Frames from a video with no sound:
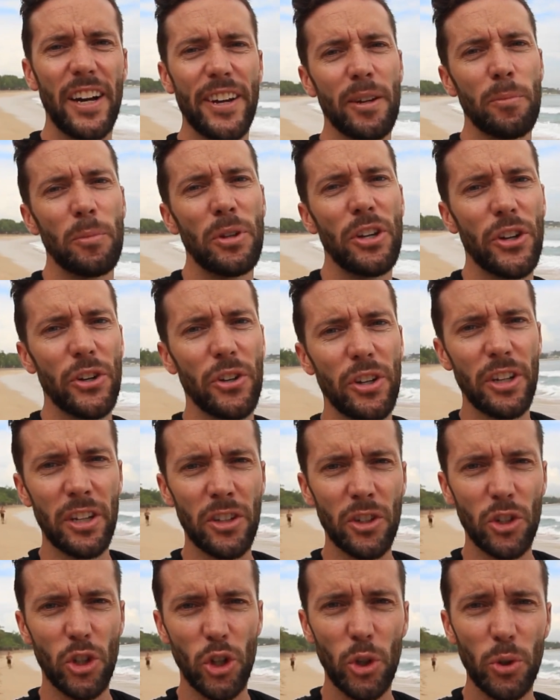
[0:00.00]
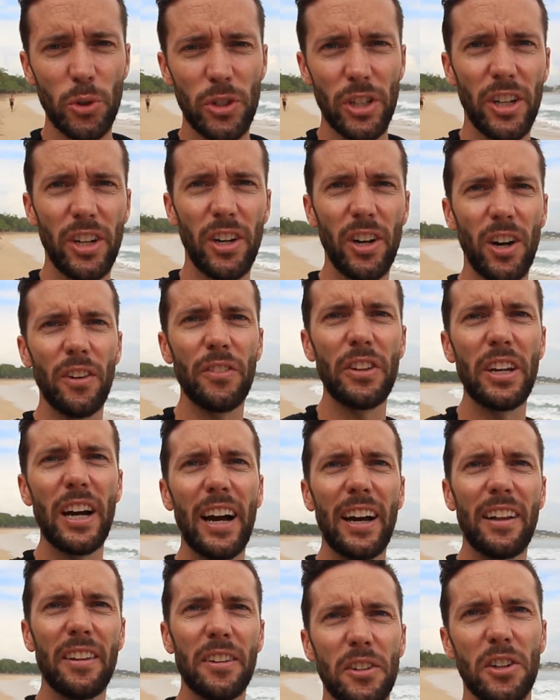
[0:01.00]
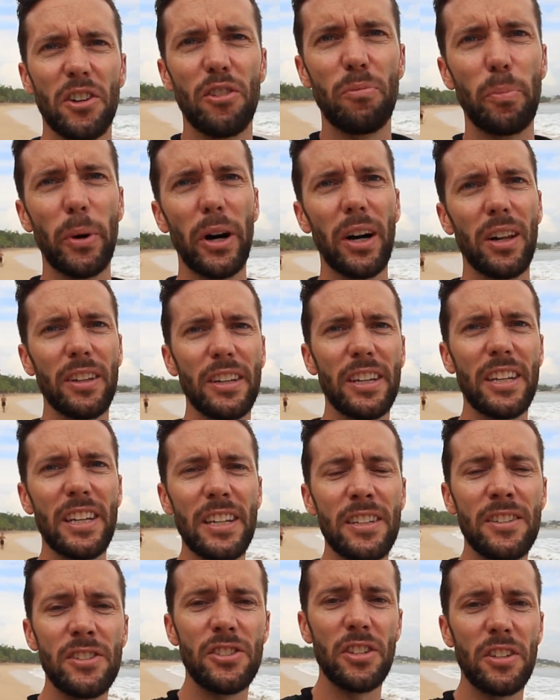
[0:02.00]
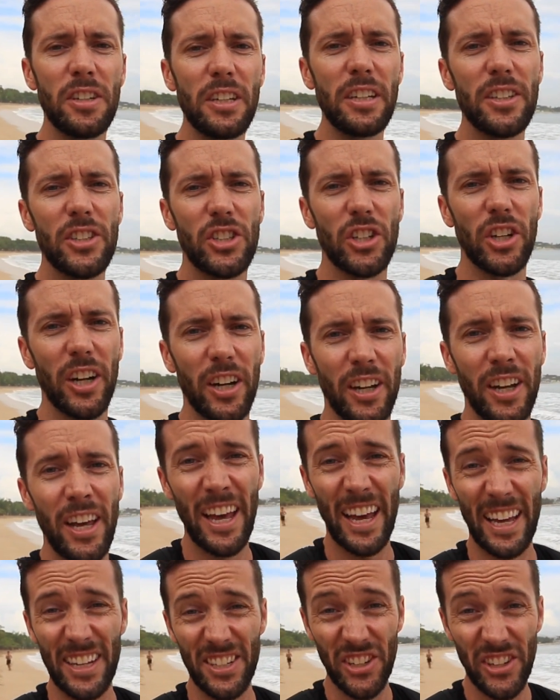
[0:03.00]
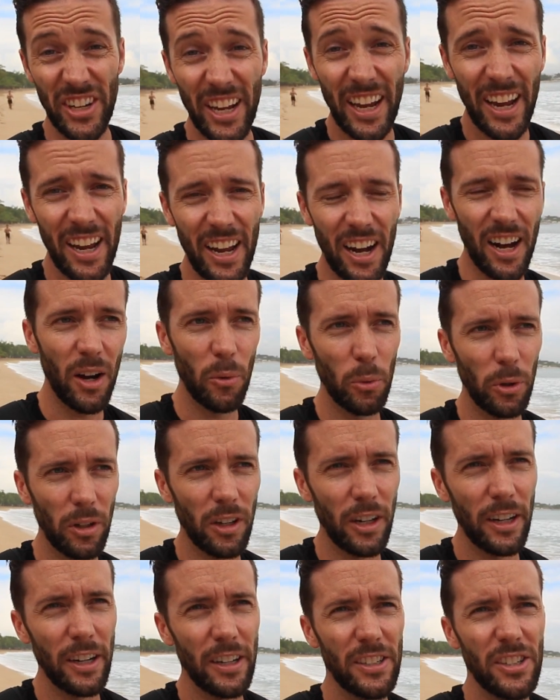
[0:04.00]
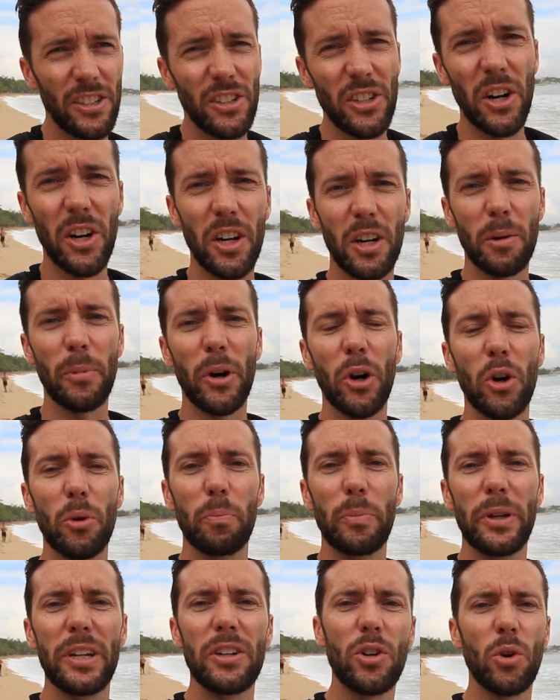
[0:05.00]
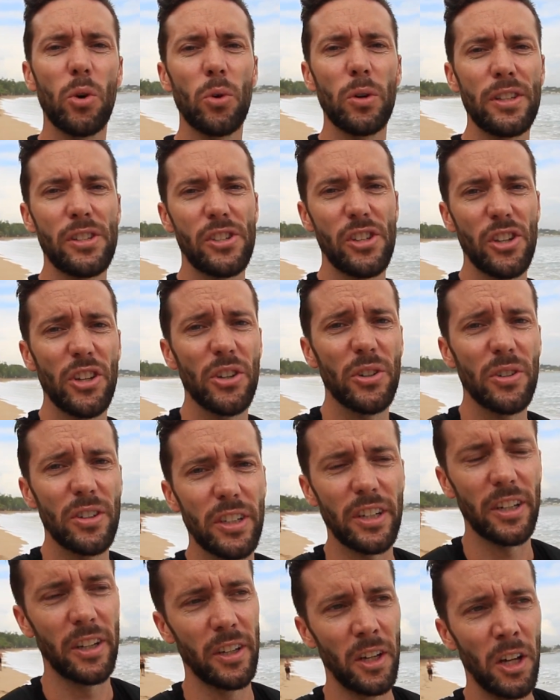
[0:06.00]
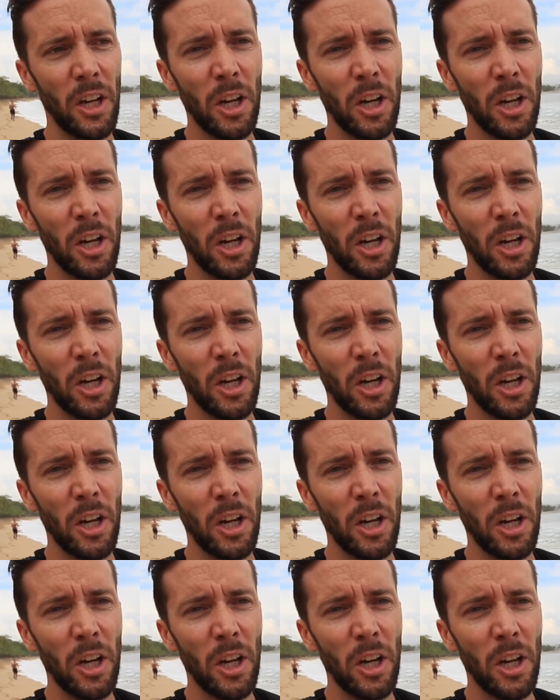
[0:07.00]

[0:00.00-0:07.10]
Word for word: I am here in Kuta on the island of Bali, Indonesia. And today I would like to talk about Bitcoin security.